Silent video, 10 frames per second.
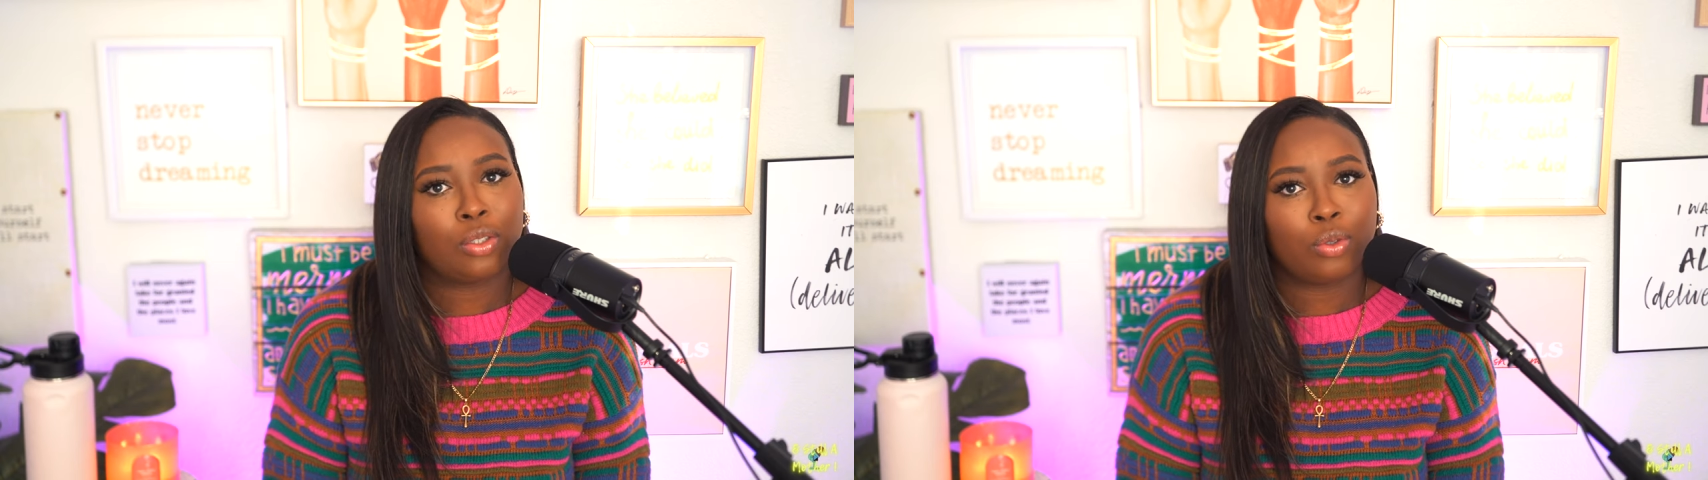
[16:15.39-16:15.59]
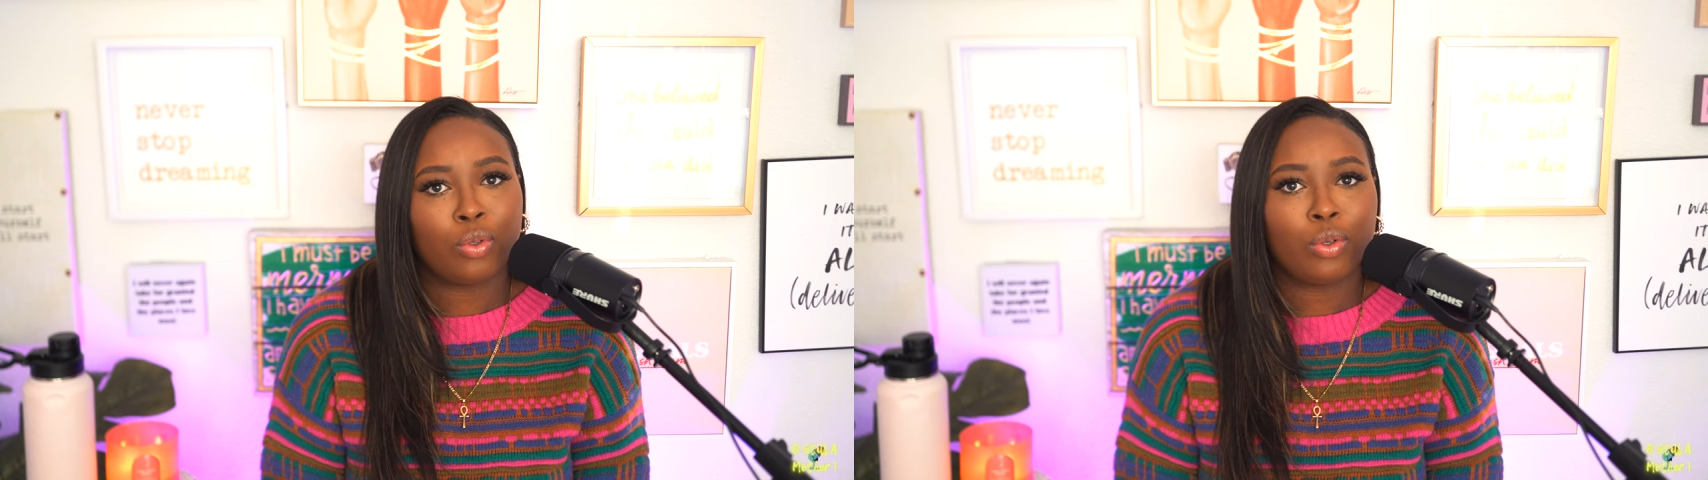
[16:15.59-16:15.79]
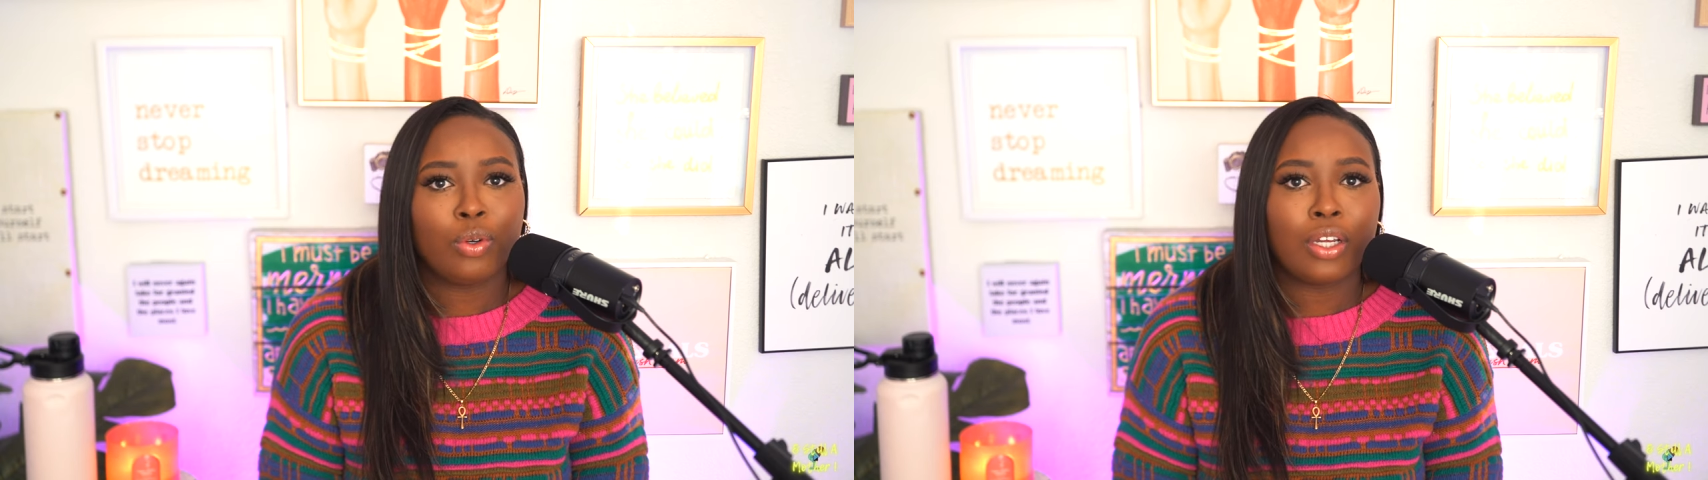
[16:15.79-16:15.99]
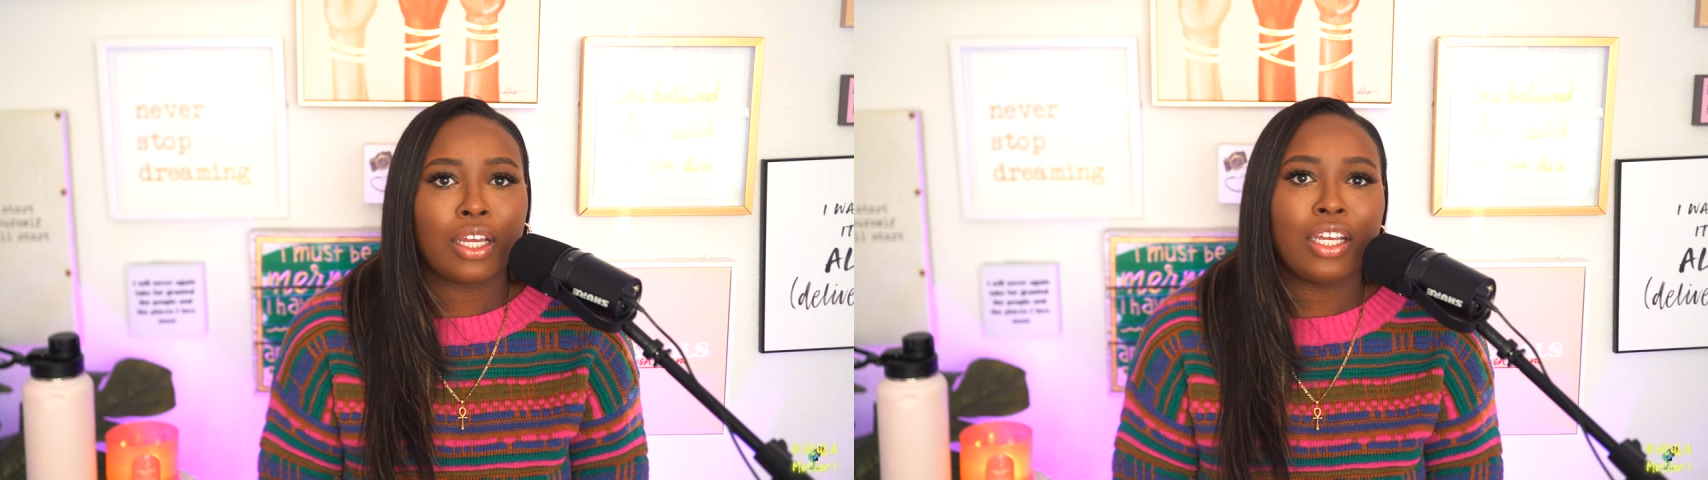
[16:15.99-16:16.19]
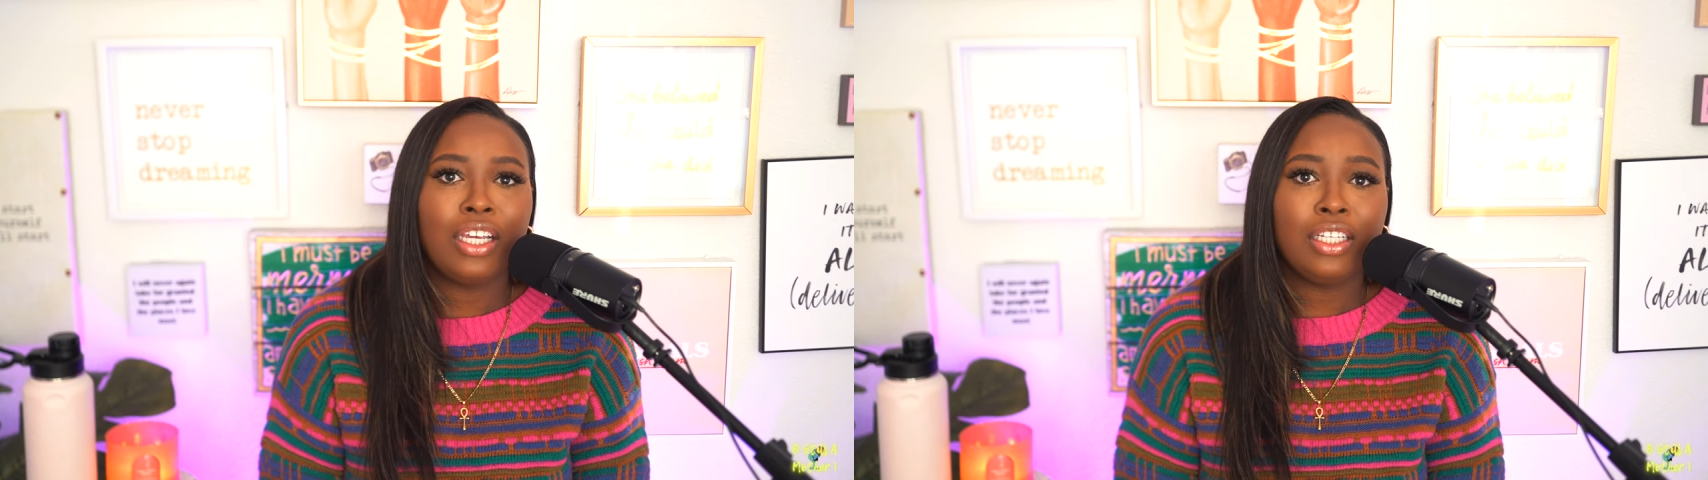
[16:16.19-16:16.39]
school,
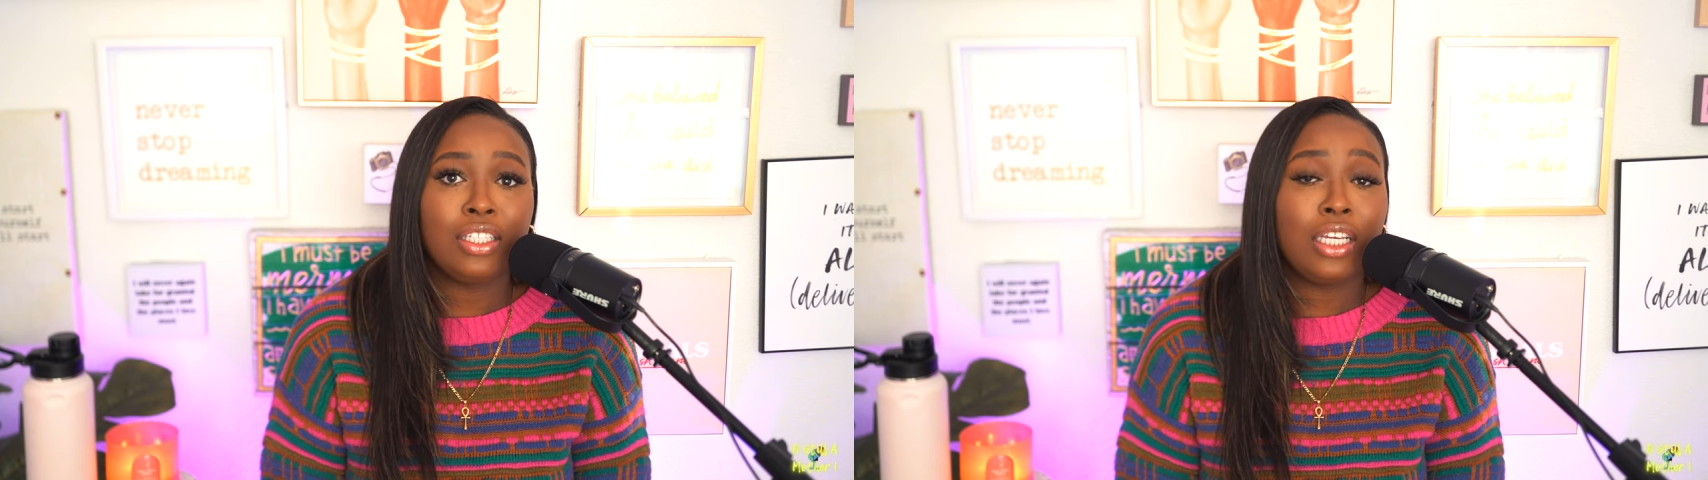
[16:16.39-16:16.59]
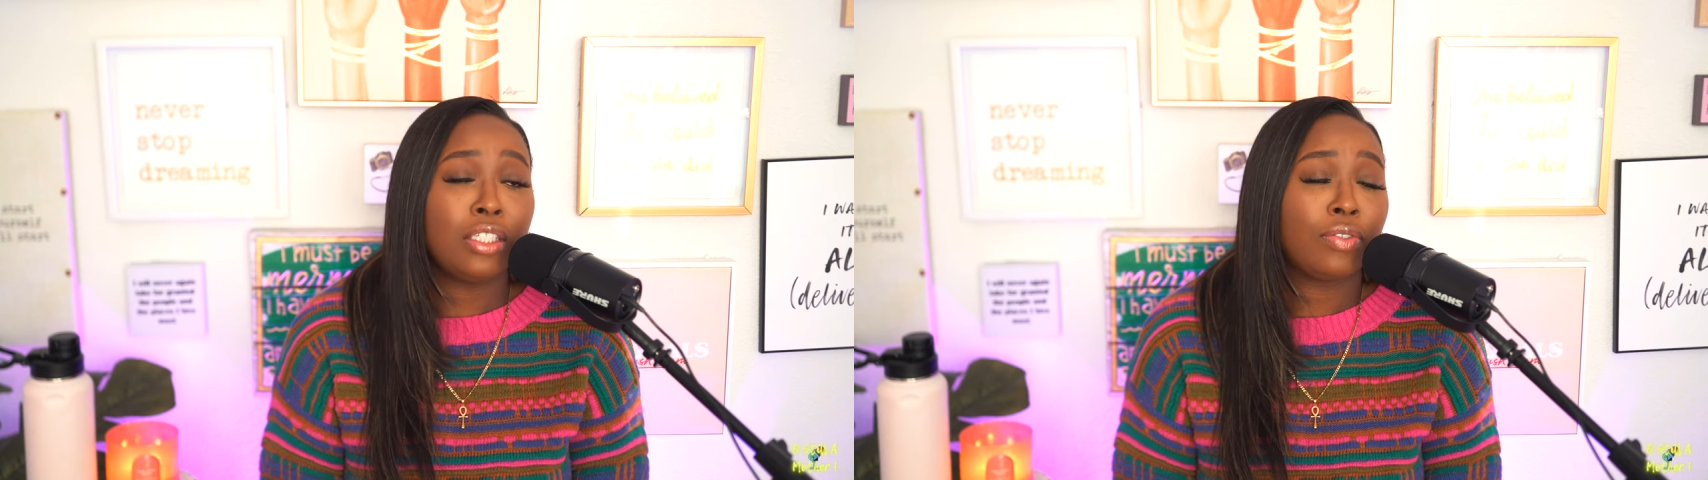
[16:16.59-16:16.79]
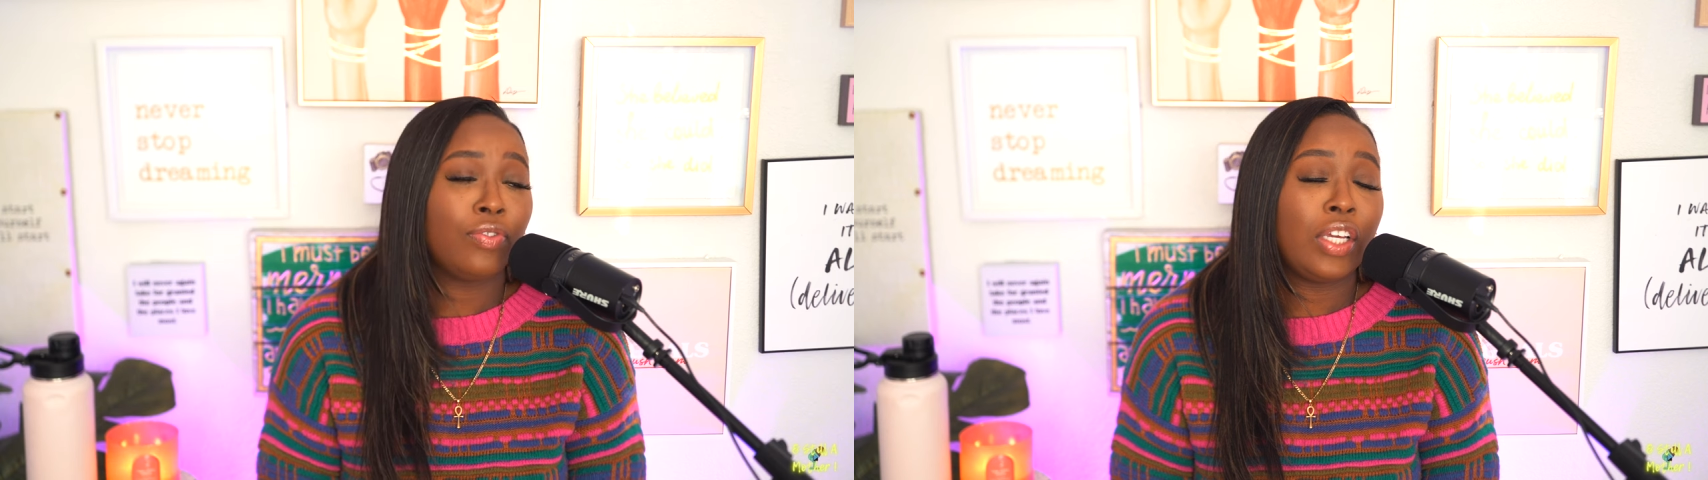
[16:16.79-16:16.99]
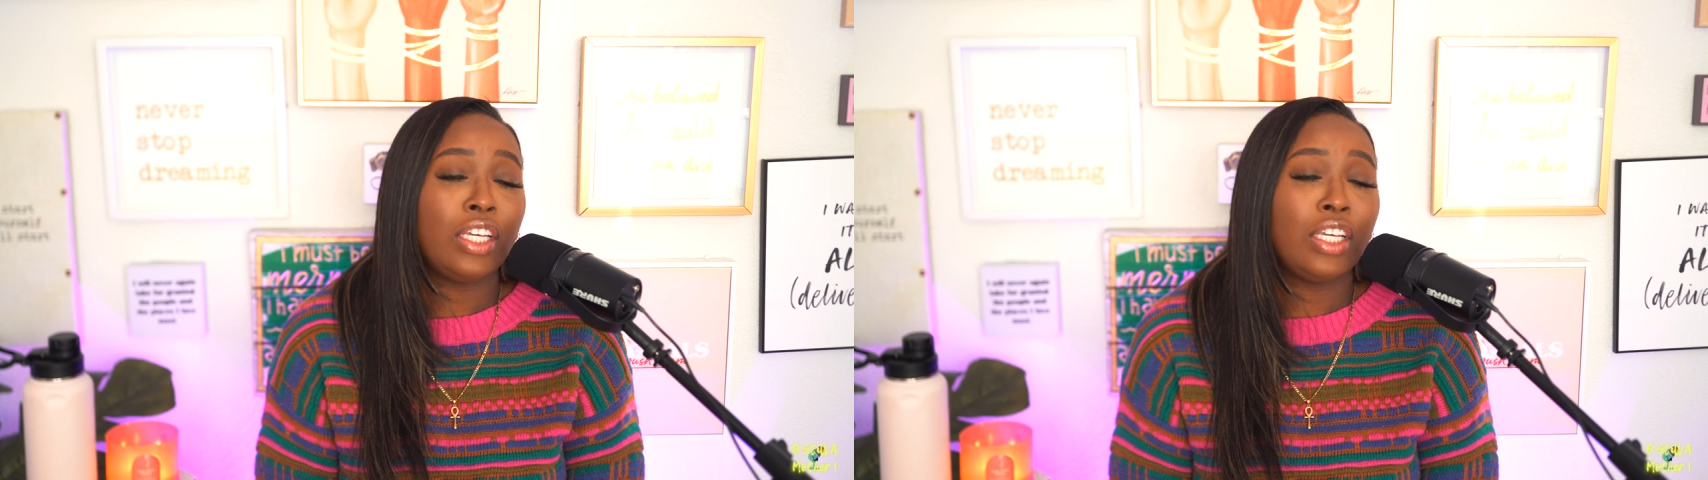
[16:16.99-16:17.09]
and he's